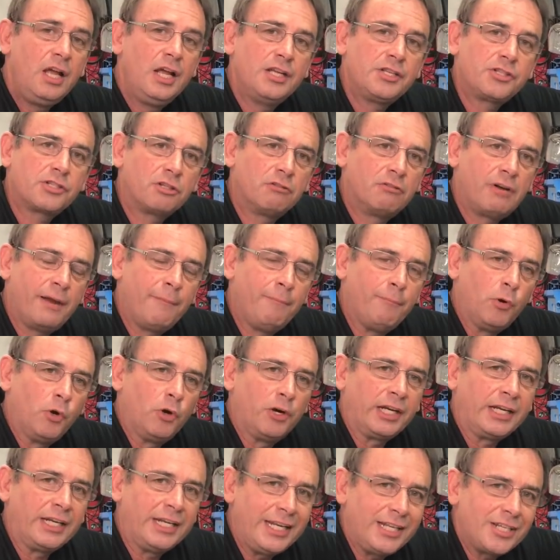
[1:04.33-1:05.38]
is to run
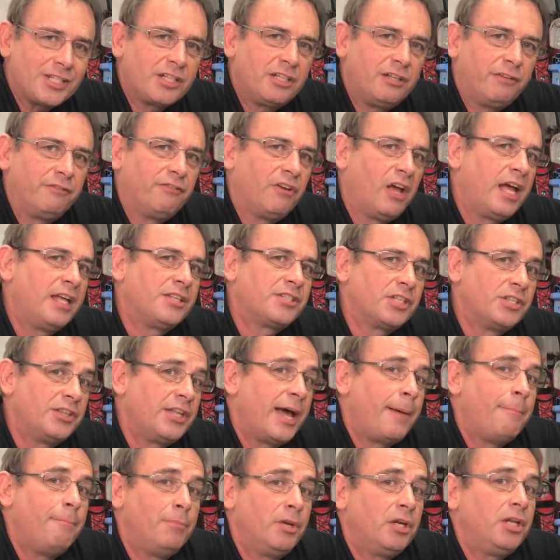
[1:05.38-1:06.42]
more ignition advance, and
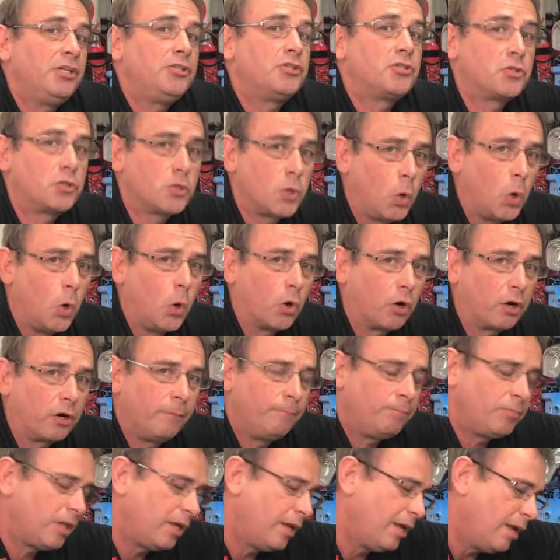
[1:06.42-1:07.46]
that means torque.
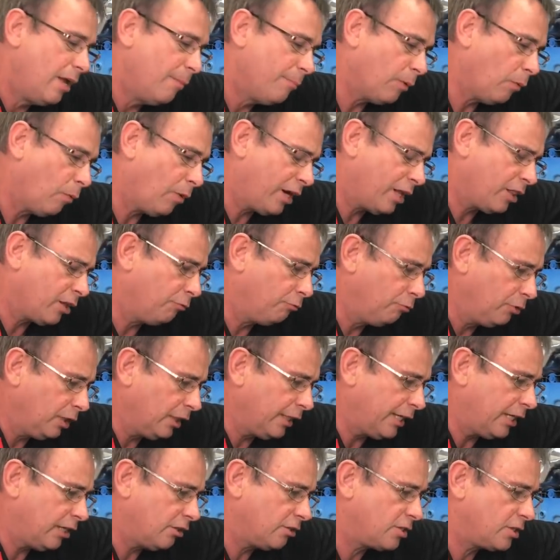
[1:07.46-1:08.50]
But one of the
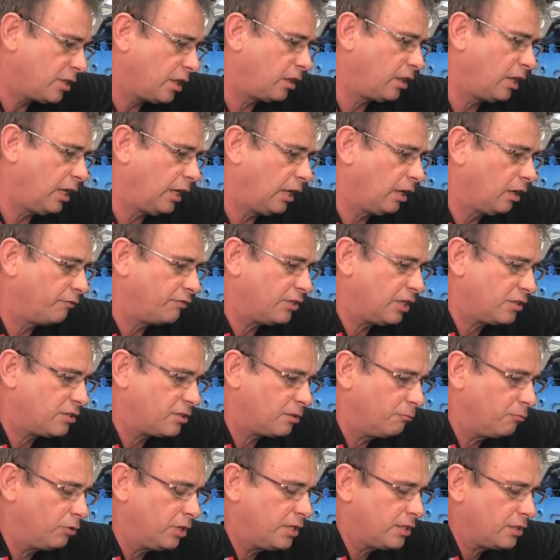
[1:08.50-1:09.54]
really interesting thing, and I've done
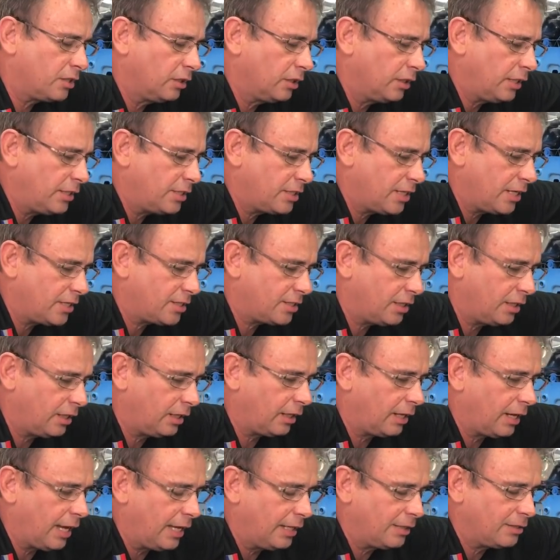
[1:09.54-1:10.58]
some recently
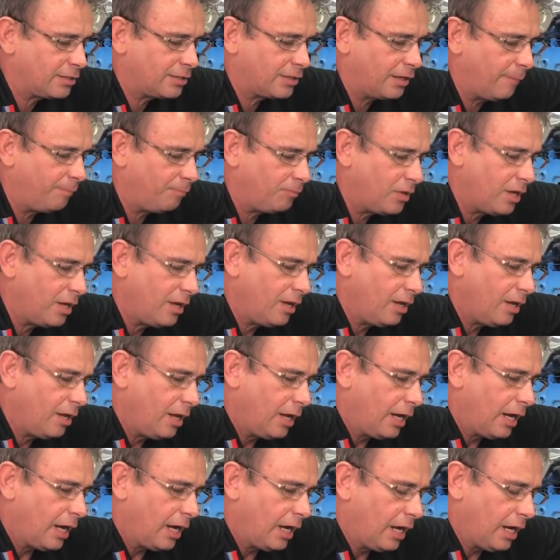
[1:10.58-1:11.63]
testing and some
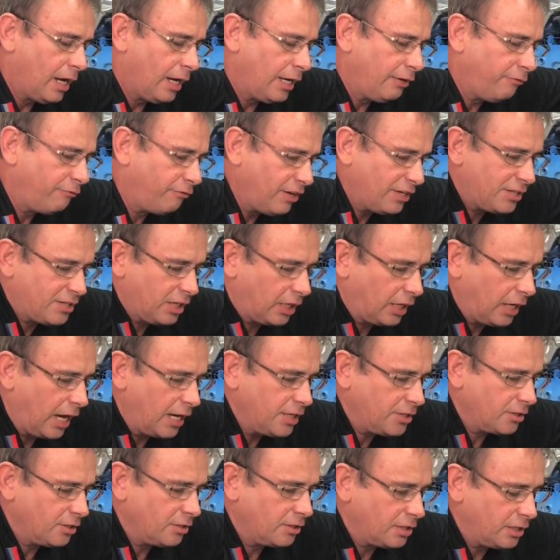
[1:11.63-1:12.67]

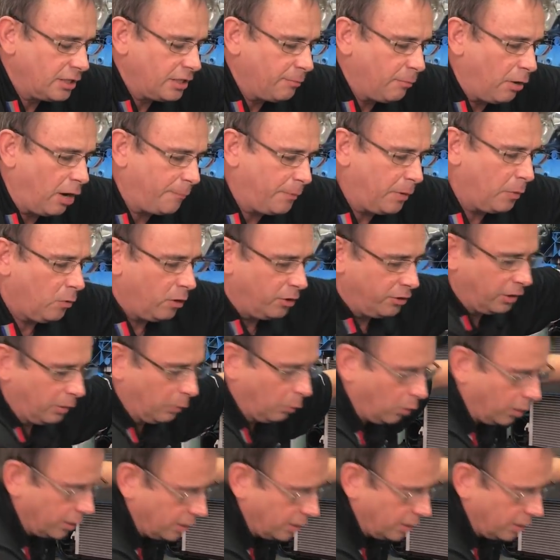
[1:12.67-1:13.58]
investigations, and you might be wondering,